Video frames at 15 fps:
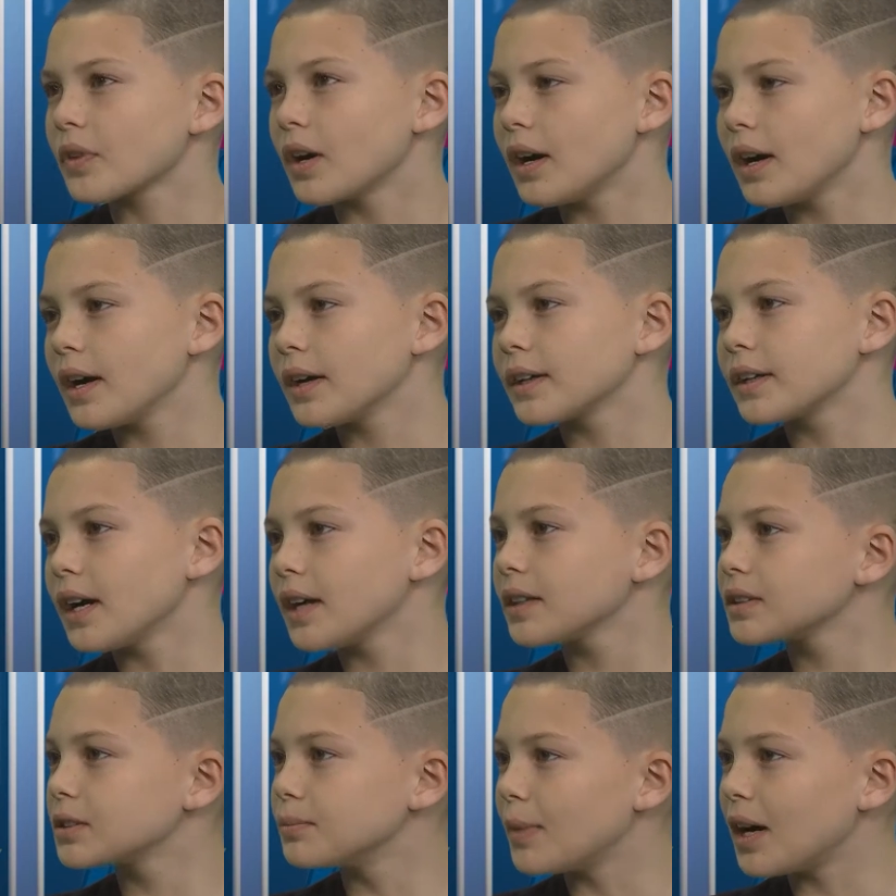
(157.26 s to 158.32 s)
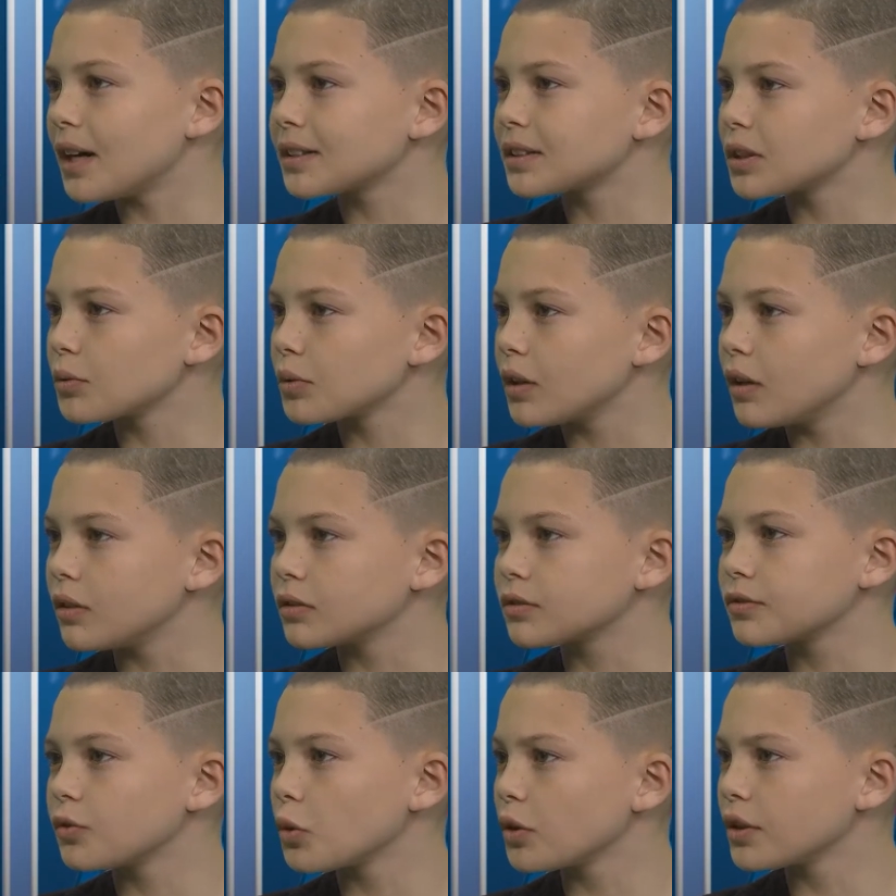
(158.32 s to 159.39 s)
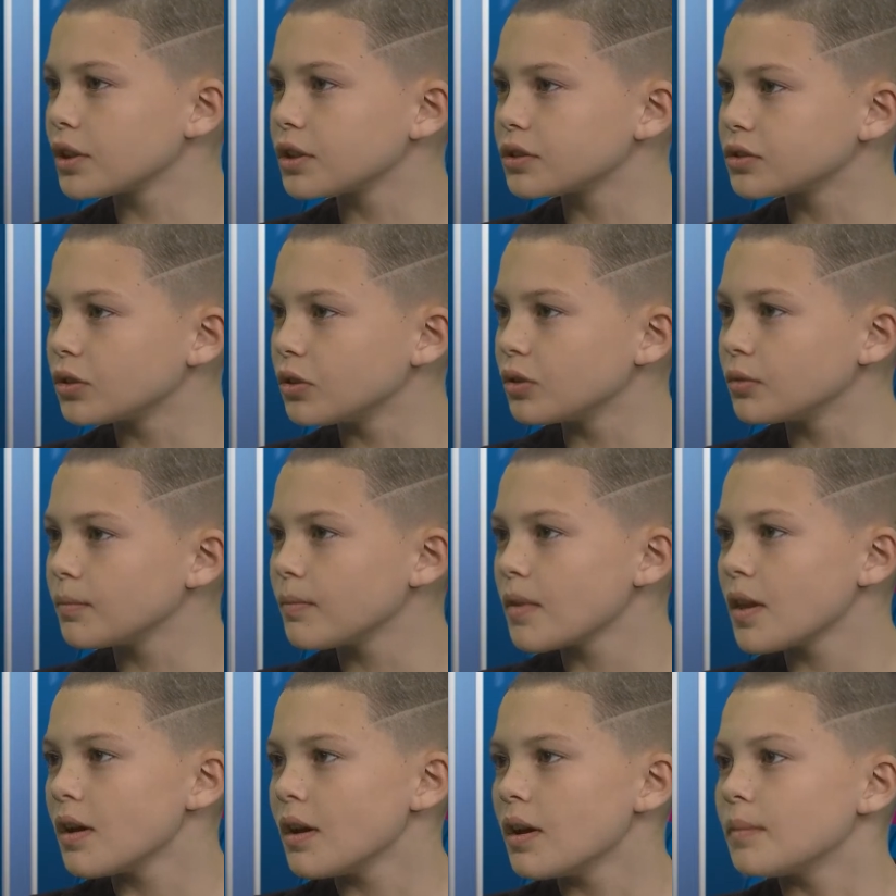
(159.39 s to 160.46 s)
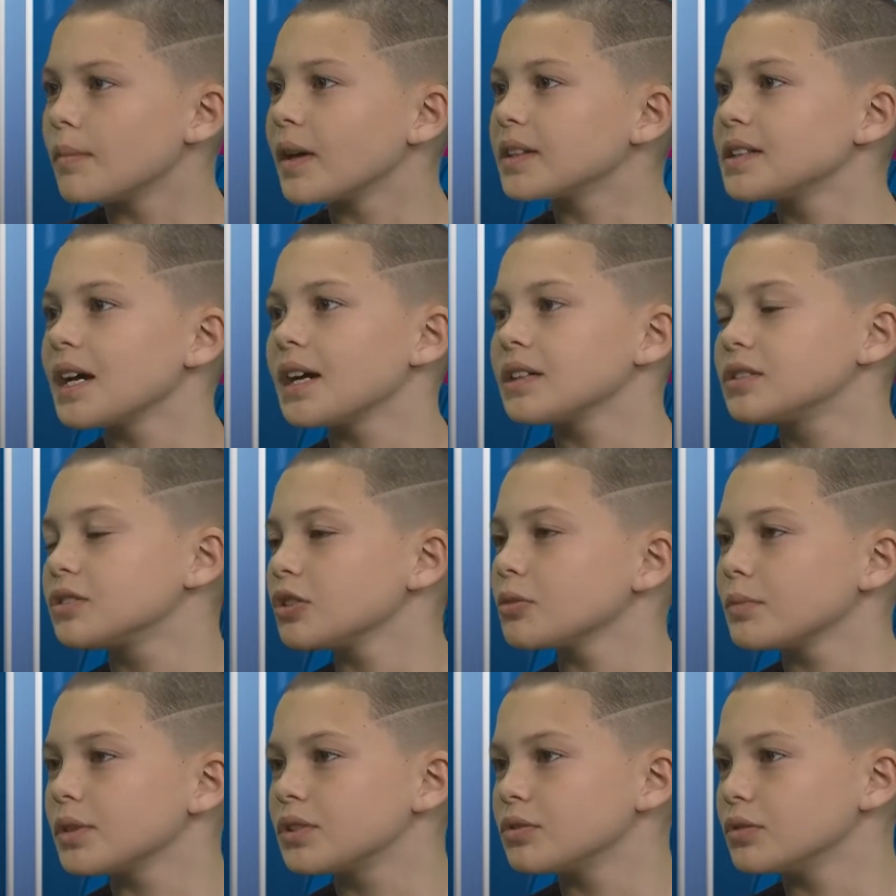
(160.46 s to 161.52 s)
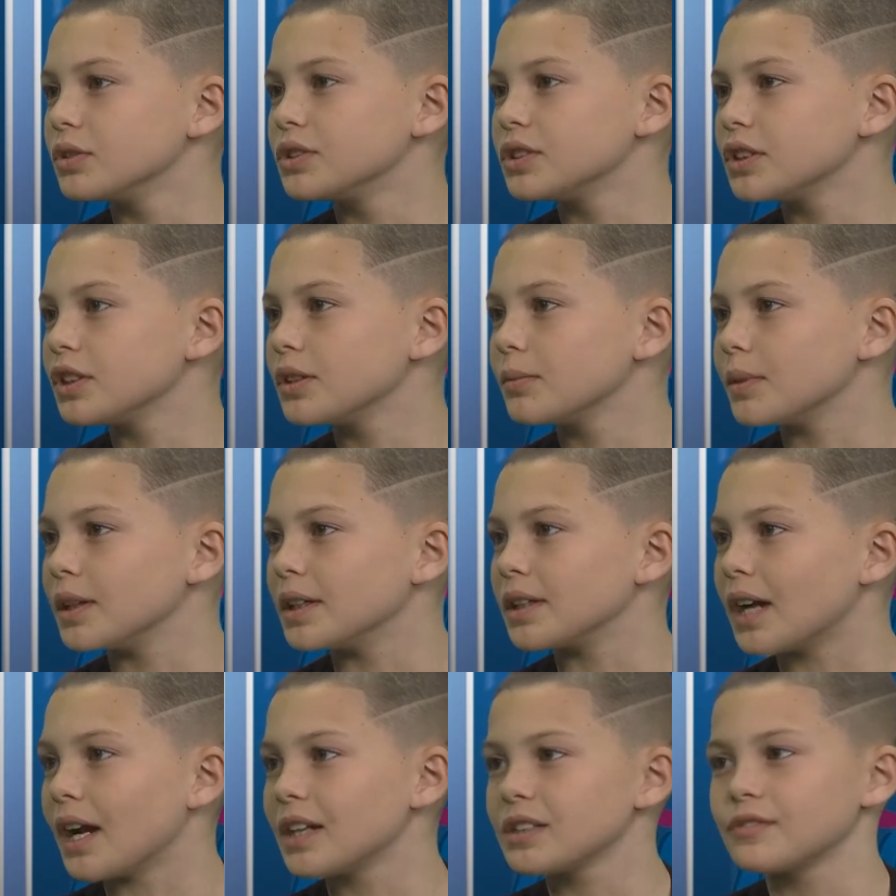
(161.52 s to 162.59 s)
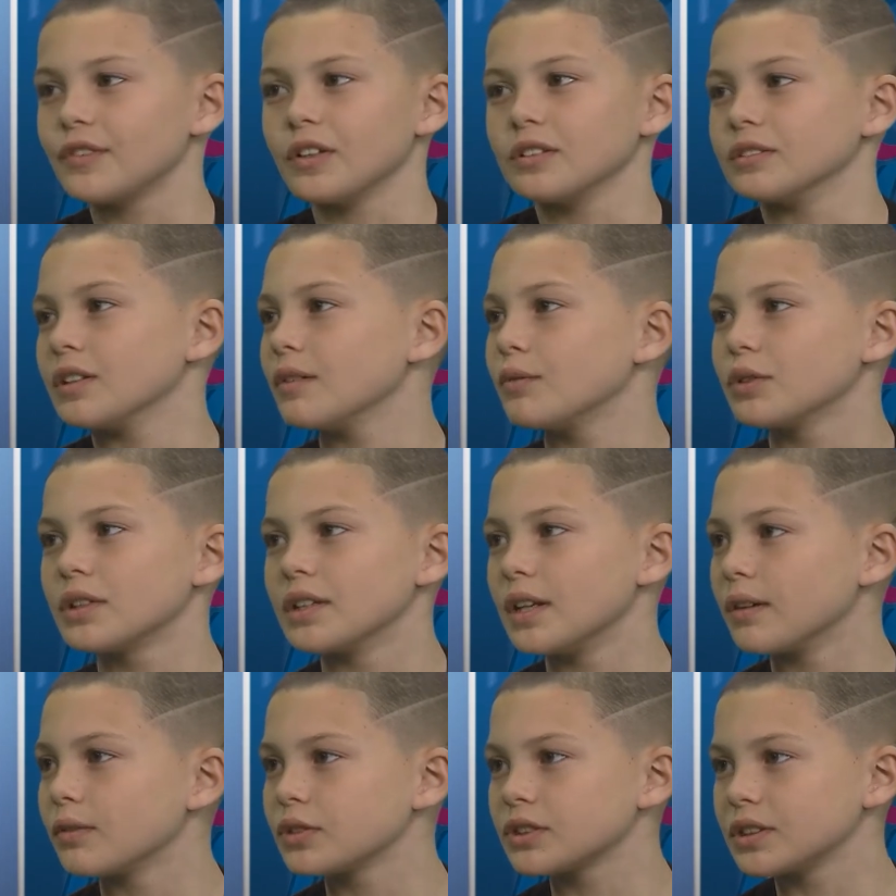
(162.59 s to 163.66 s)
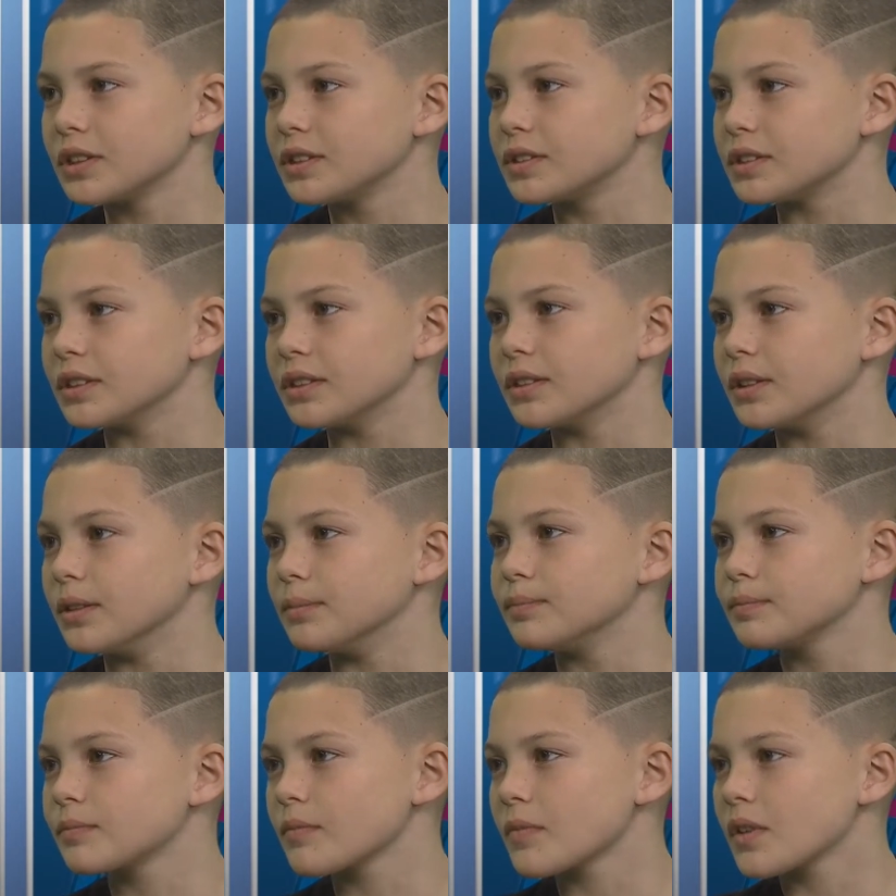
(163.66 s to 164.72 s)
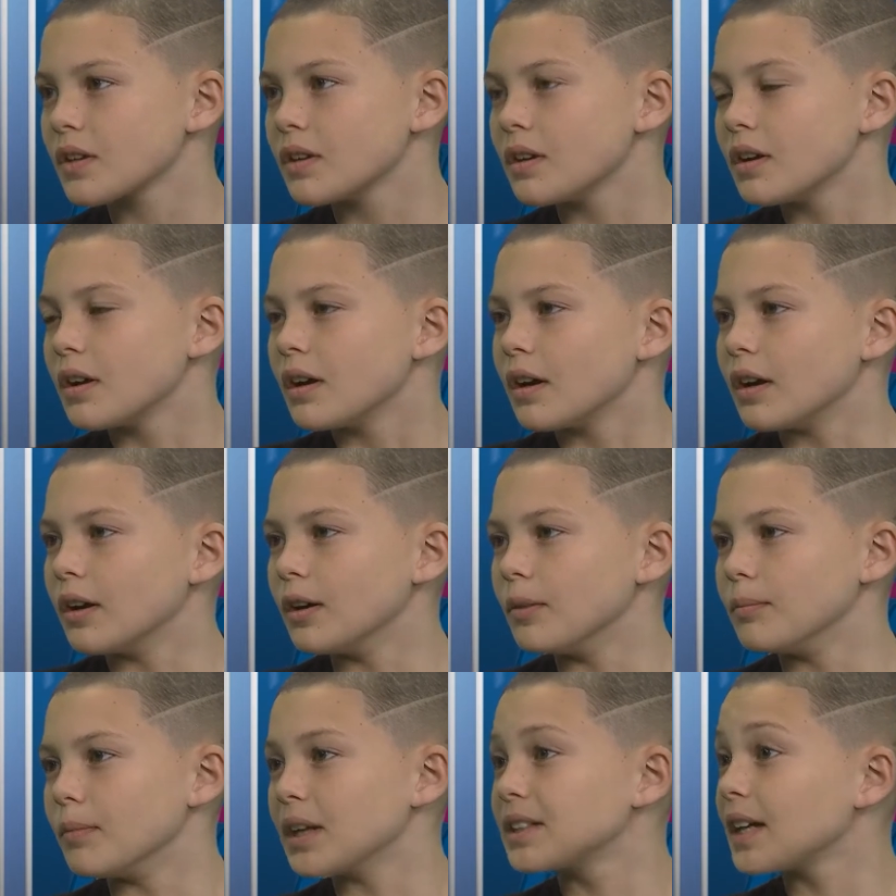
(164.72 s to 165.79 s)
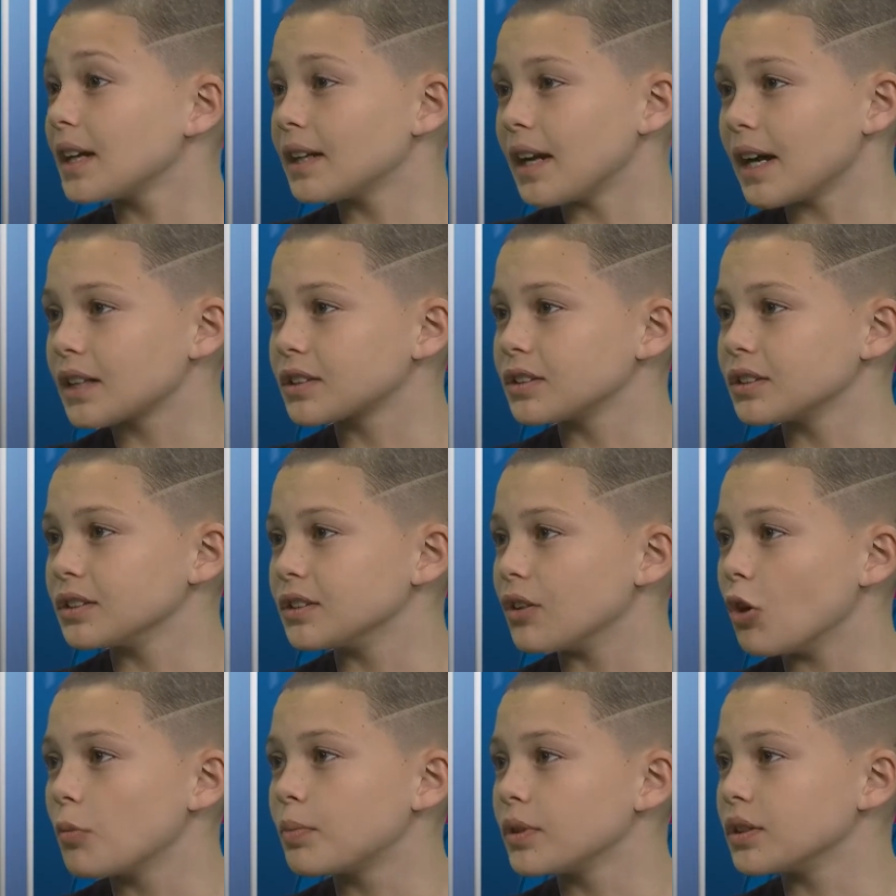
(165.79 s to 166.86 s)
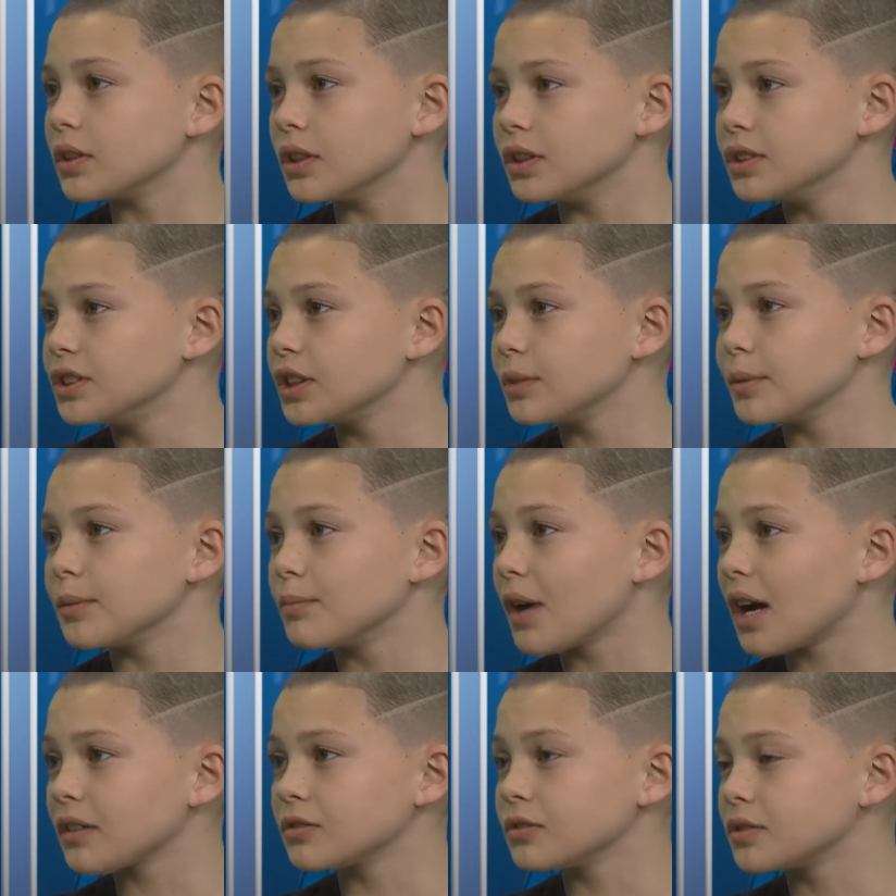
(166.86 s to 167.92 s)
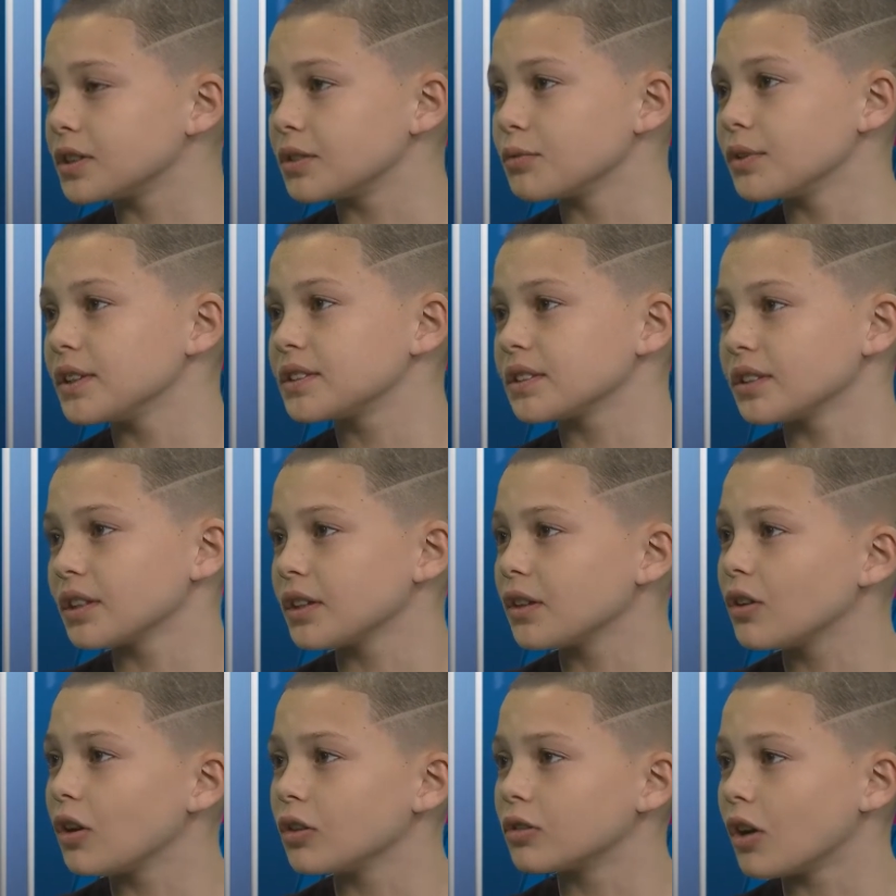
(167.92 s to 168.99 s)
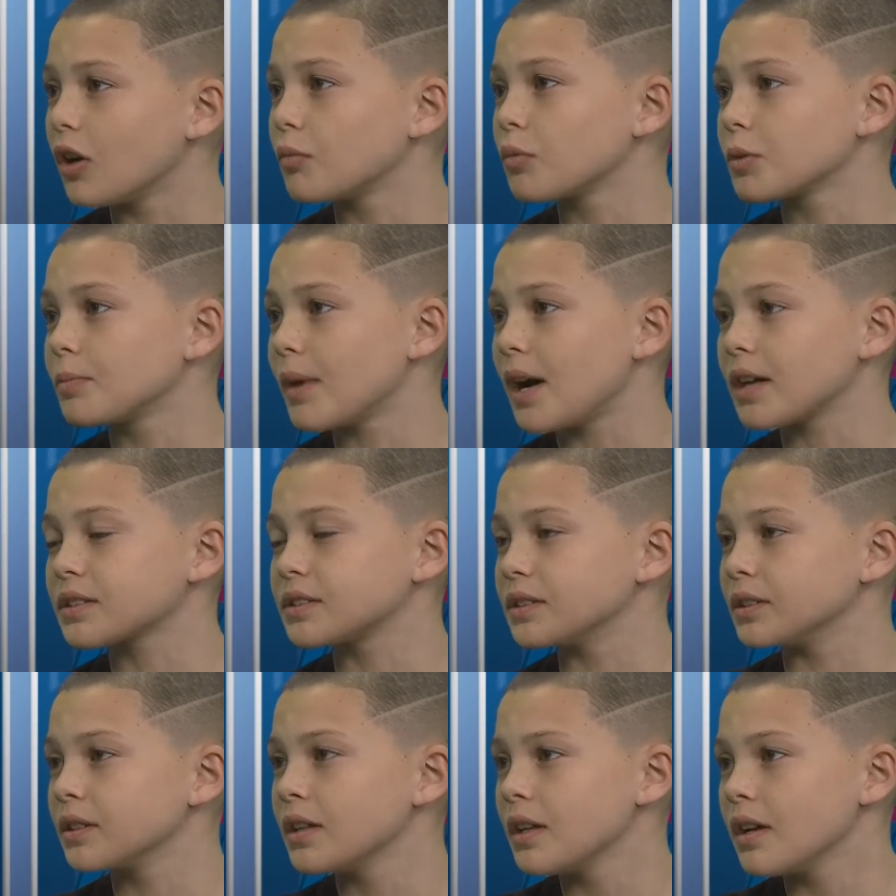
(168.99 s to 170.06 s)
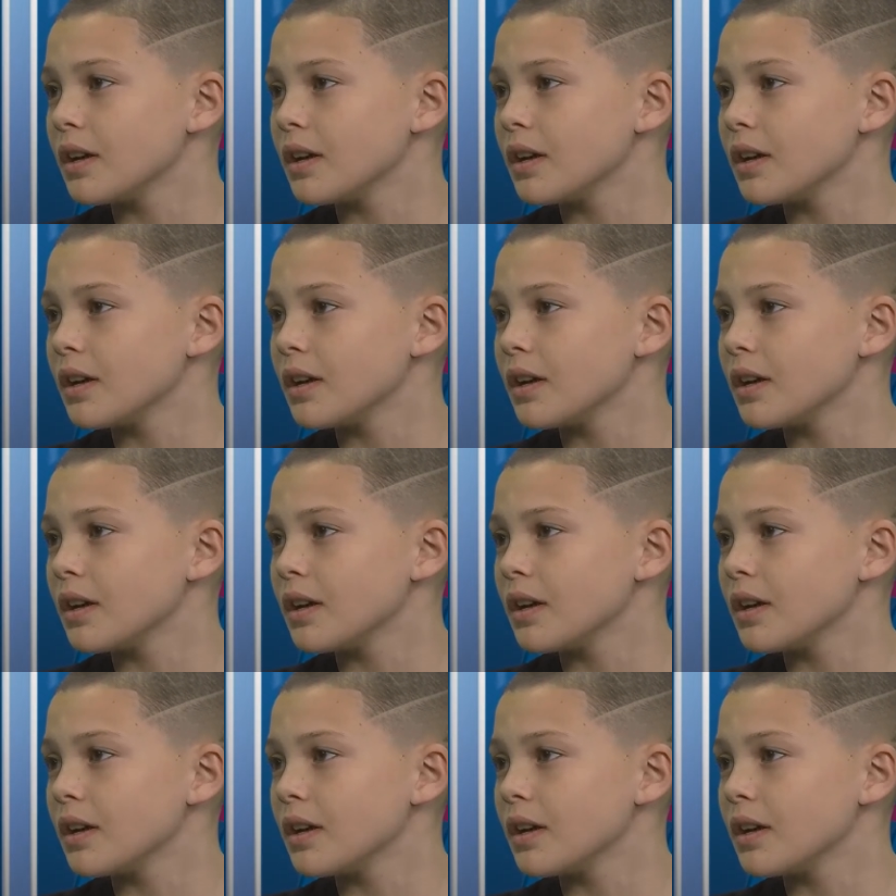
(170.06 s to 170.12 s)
I got into boxing when I was 4 years old. My dad took me to a gym, and I just fell in love with it ever since. And my dad actually opened a gym in Braselton recently called Onward Boxing.